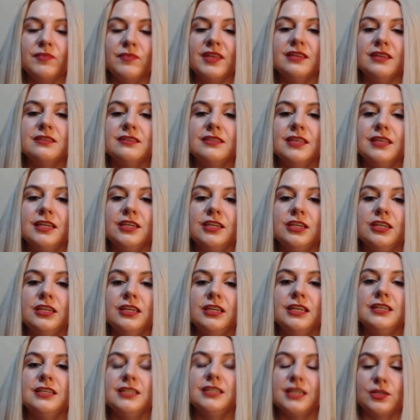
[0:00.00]
is that
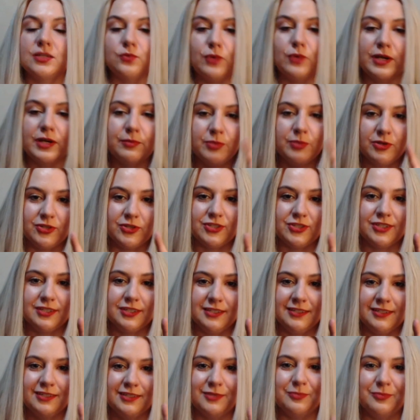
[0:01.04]
it takes one person
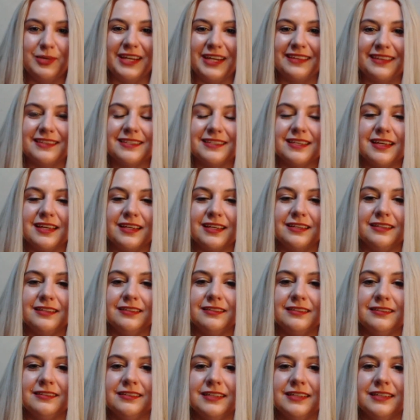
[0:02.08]
to break the cycle